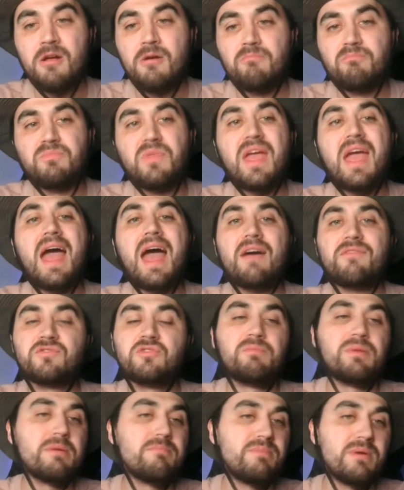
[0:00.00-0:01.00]
They have to
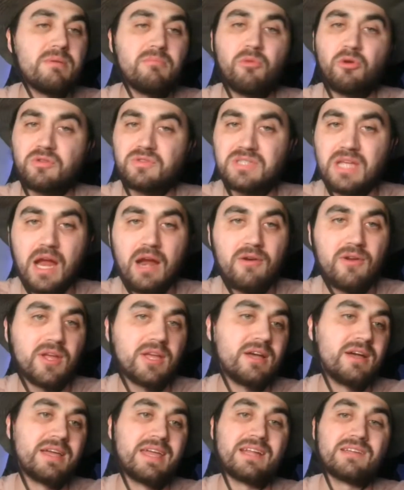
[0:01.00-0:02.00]
be a bit more daring
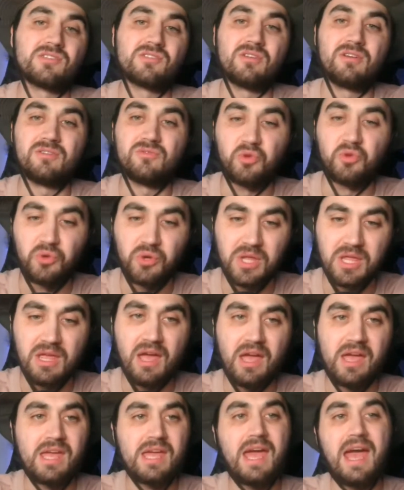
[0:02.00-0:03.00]
against
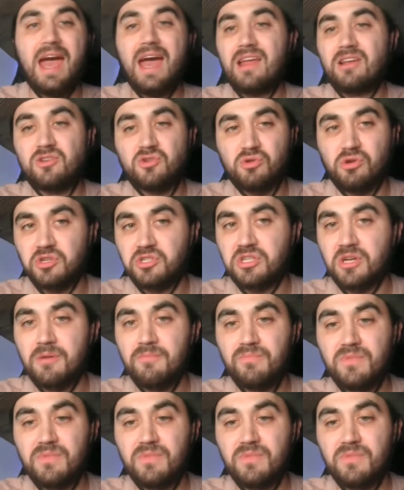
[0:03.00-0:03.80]
Turkey and Georgia.